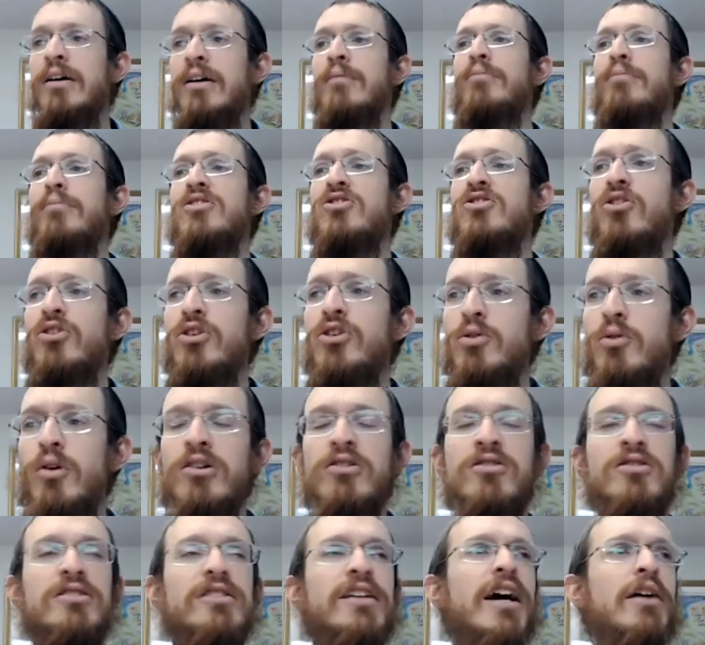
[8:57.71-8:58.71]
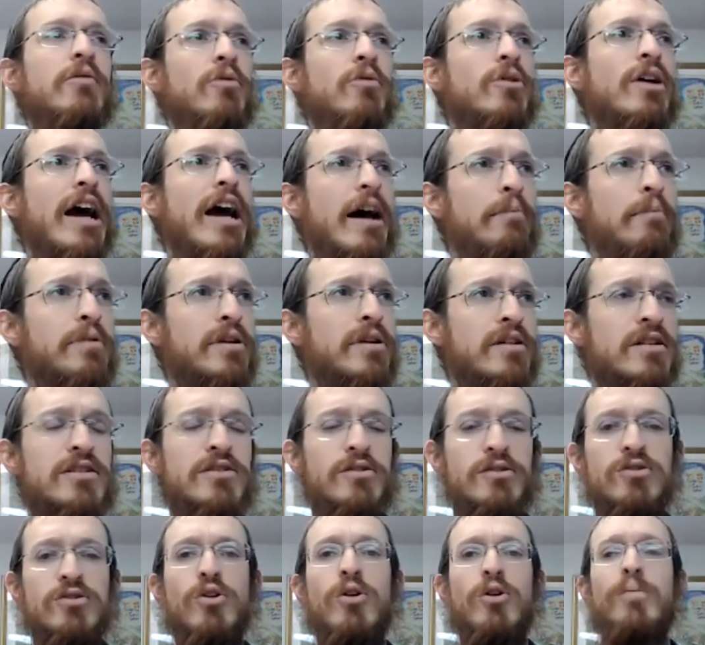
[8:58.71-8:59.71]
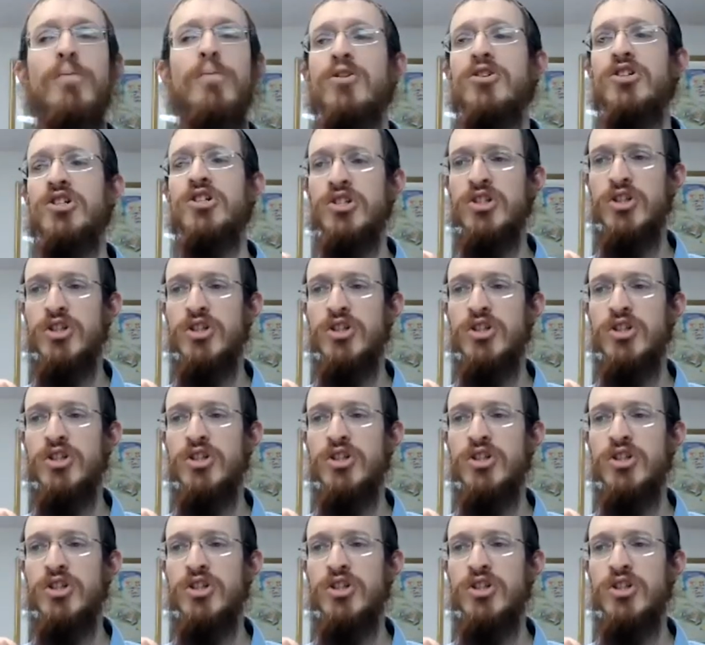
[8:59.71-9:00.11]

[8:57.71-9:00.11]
but so you understand what happened in this Torah portion.